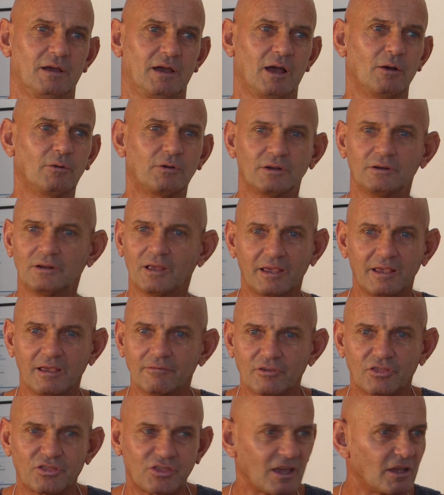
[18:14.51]
How can I
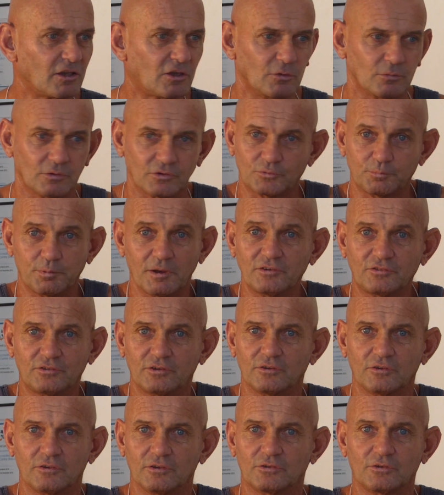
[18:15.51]
ever thank you, and
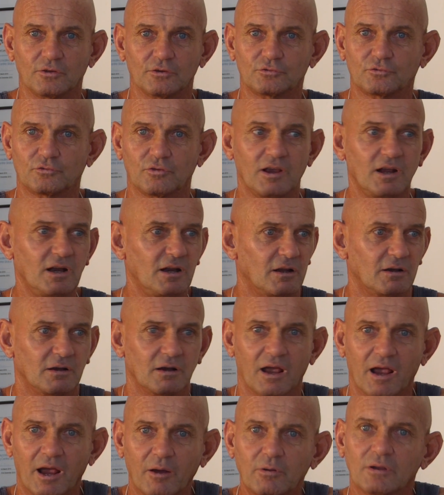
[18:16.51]
especially to this Australian?
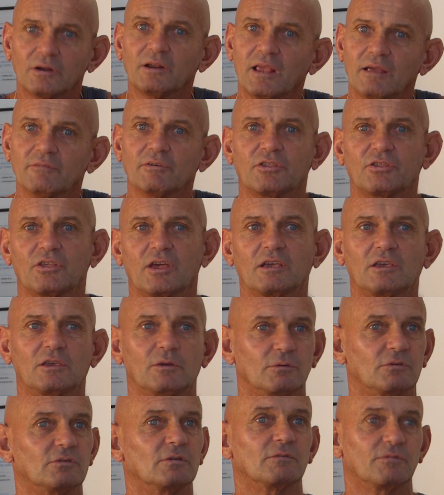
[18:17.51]
How can I ever thank
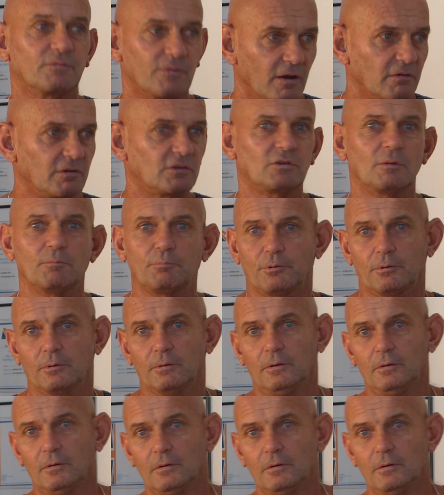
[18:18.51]
you? He said, very simple.